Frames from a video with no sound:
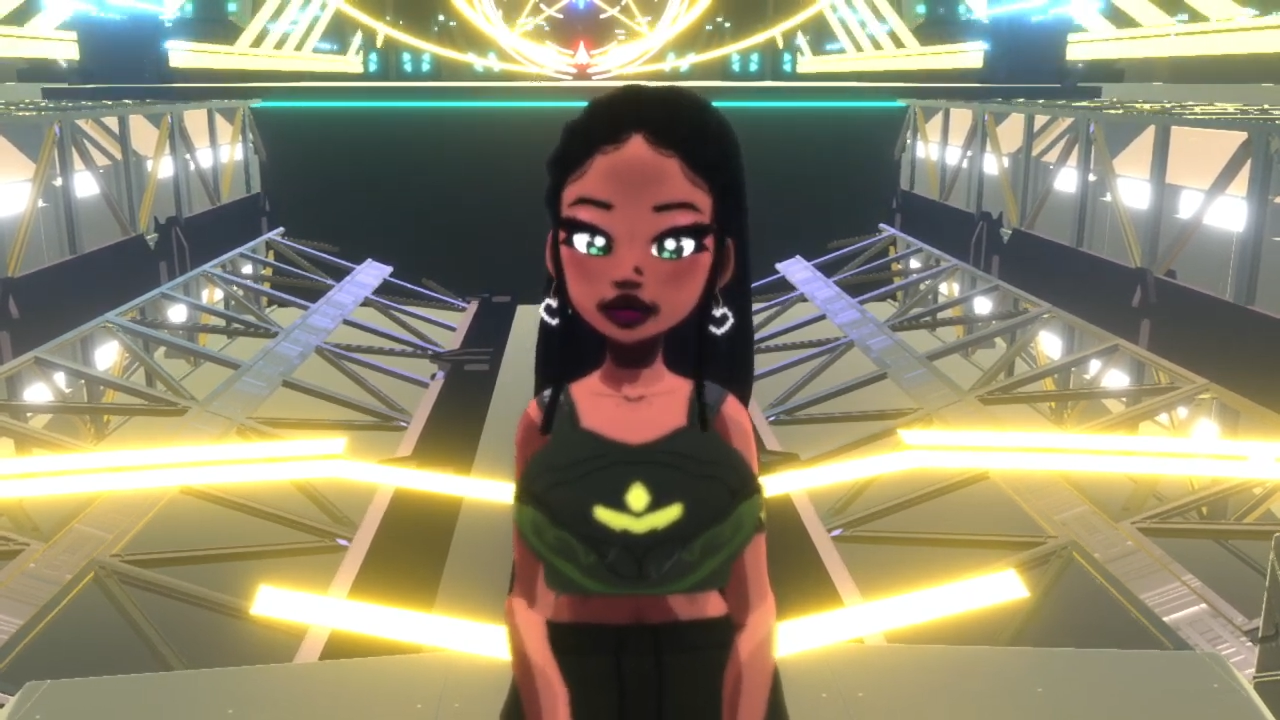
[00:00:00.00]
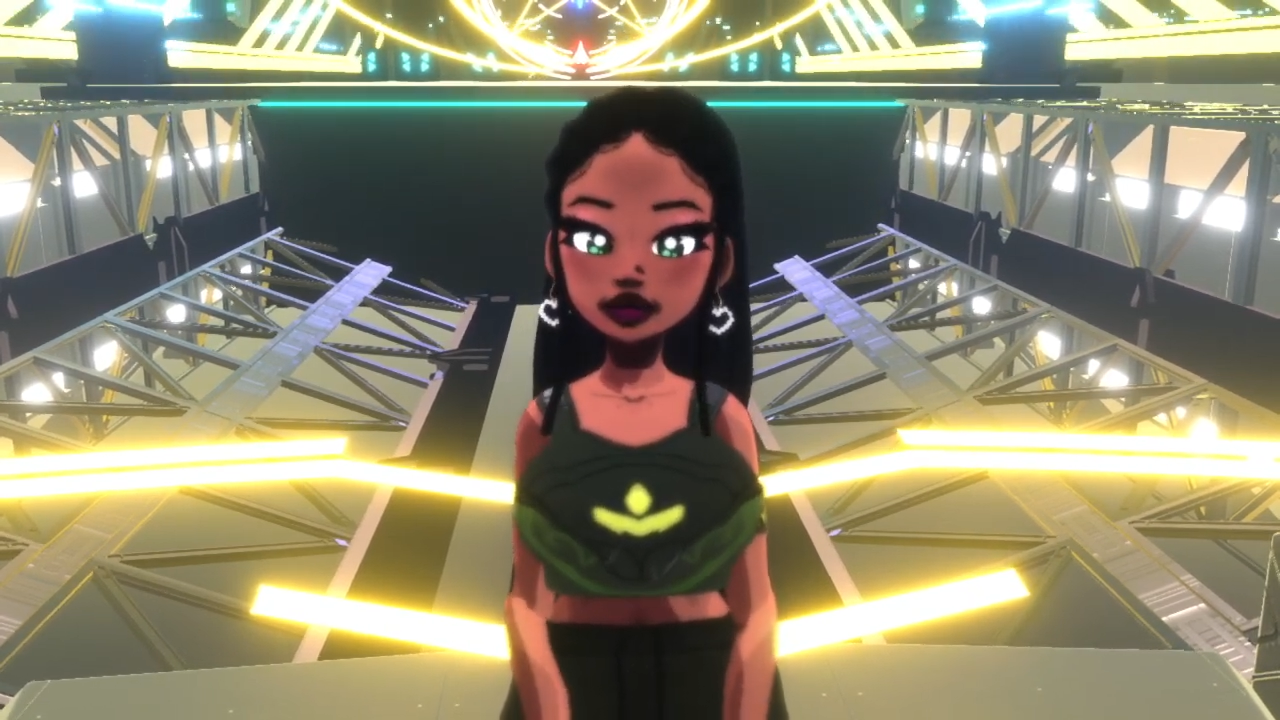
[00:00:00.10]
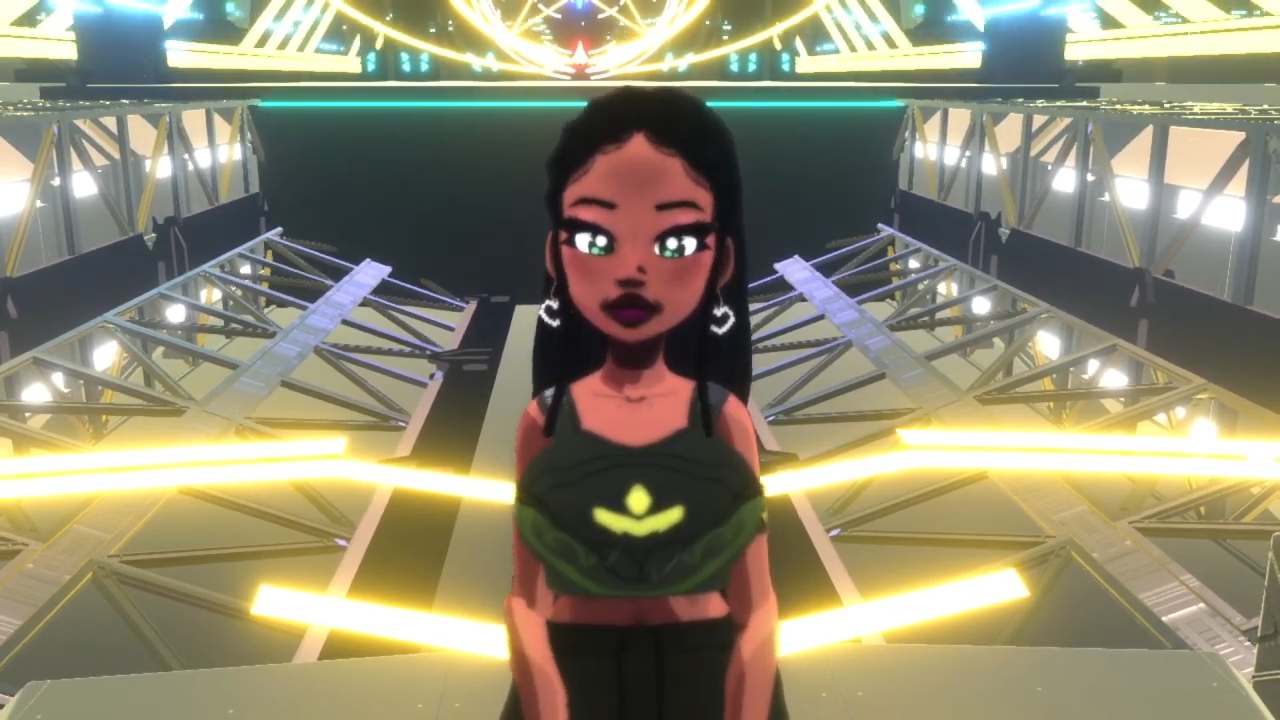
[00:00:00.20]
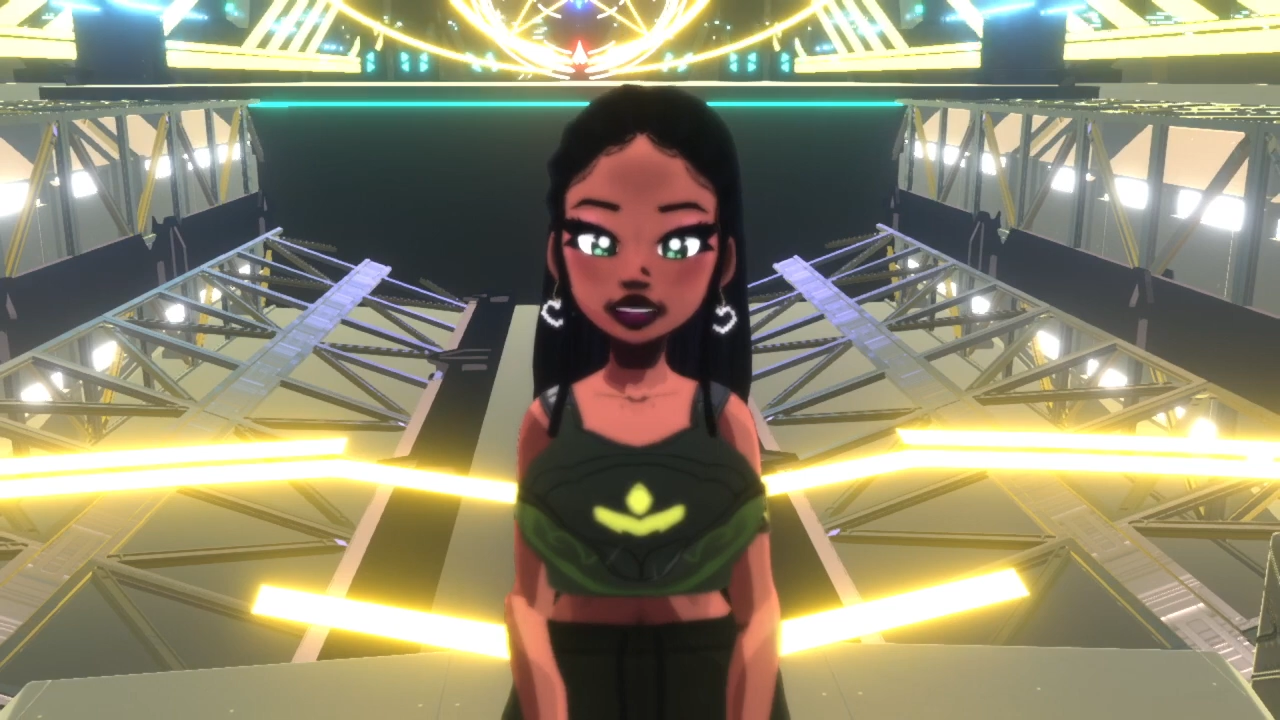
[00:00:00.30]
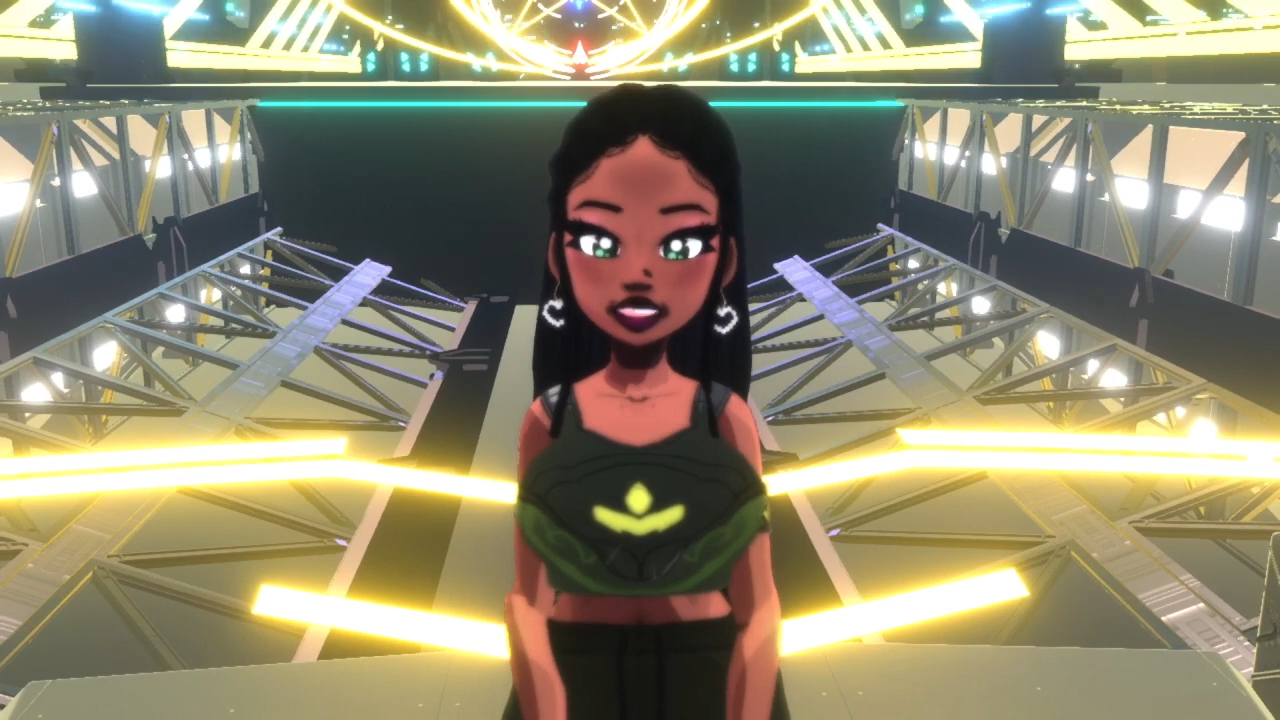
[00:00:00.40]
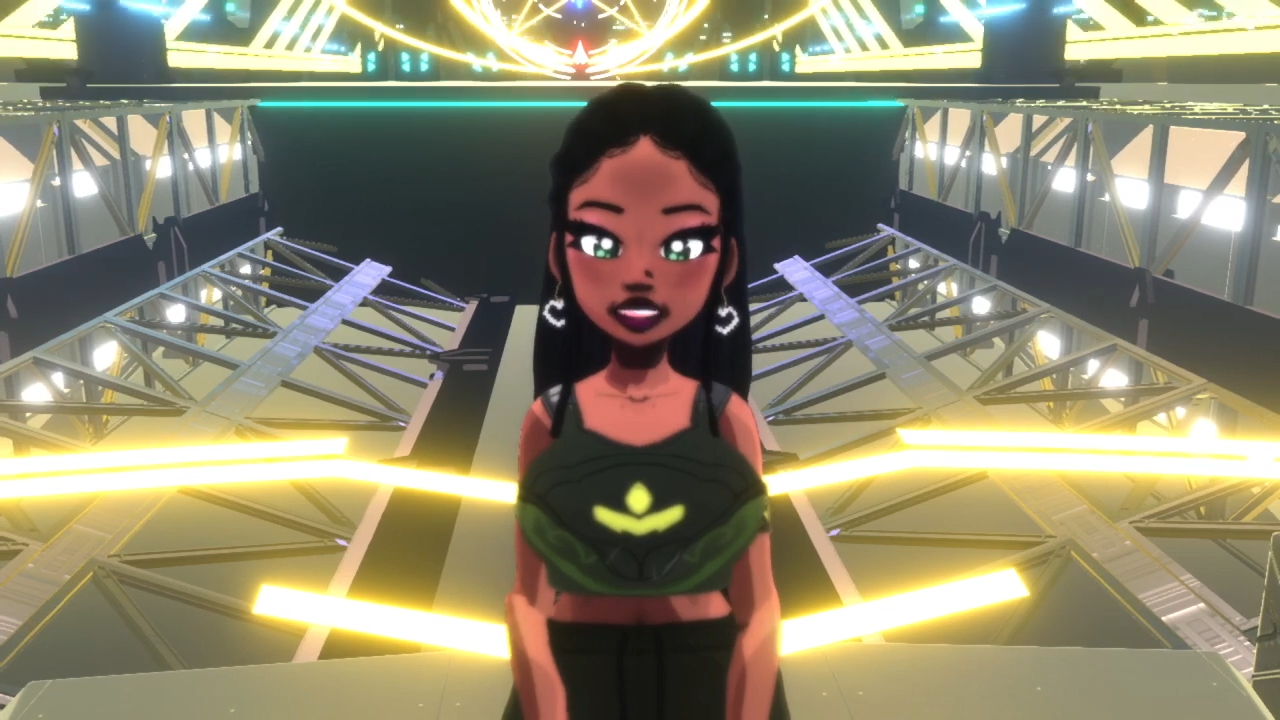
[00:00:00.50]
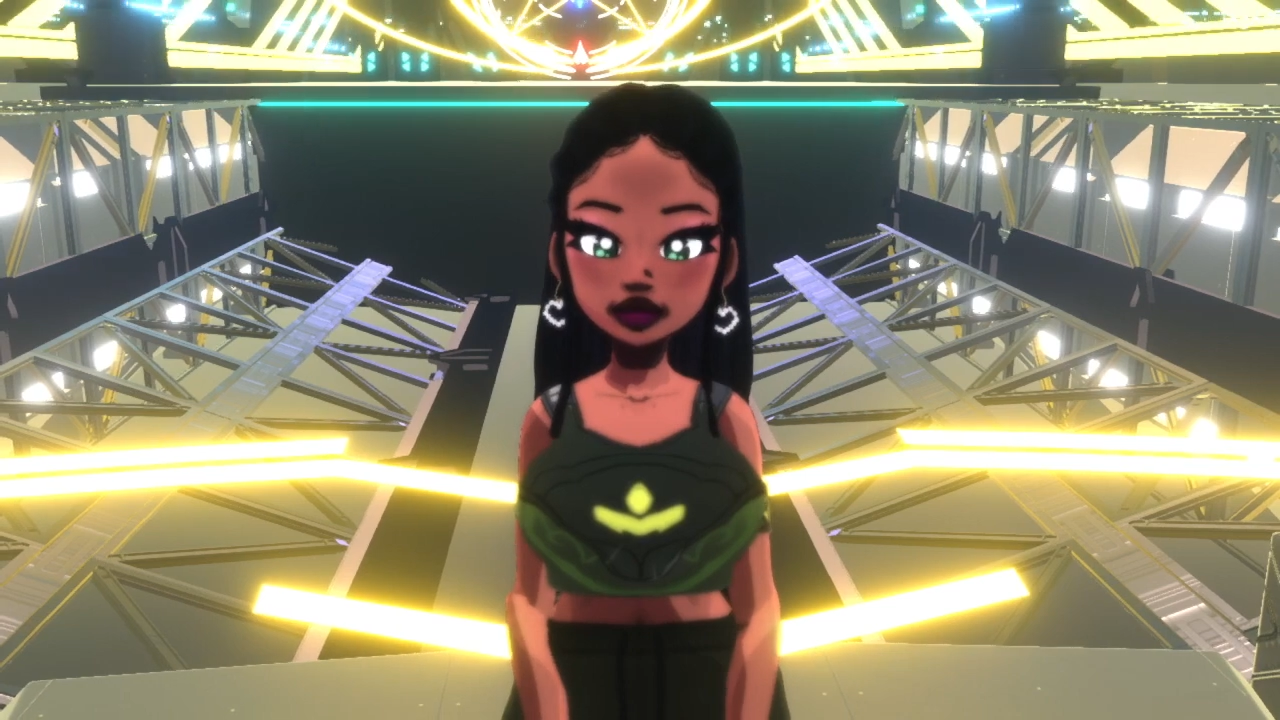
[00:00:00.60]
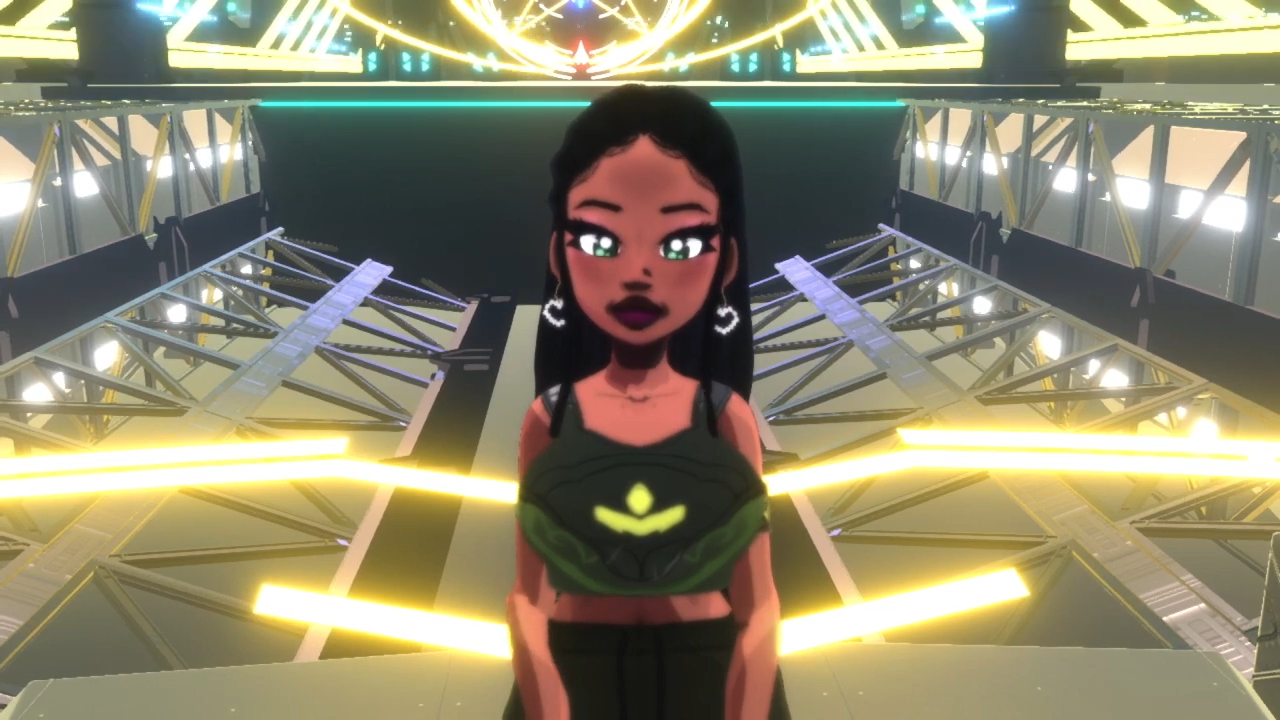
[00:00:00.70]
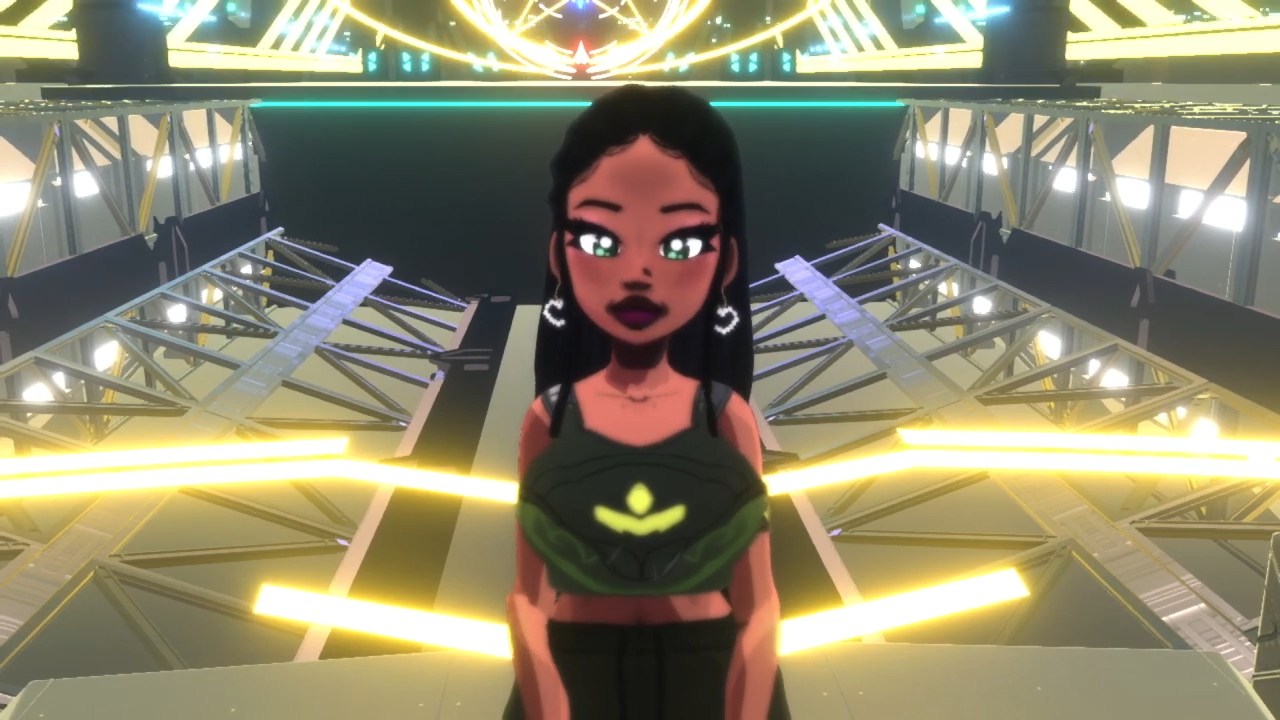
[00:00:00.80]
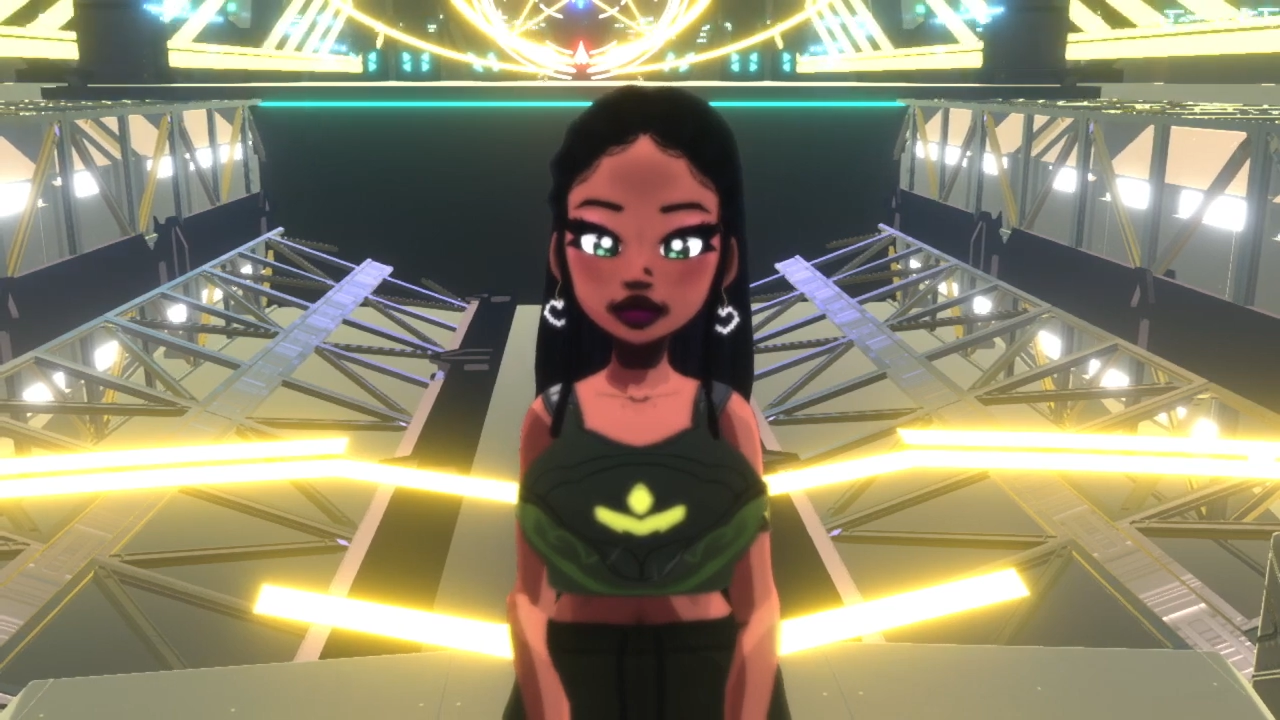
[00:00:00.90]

fixed at all.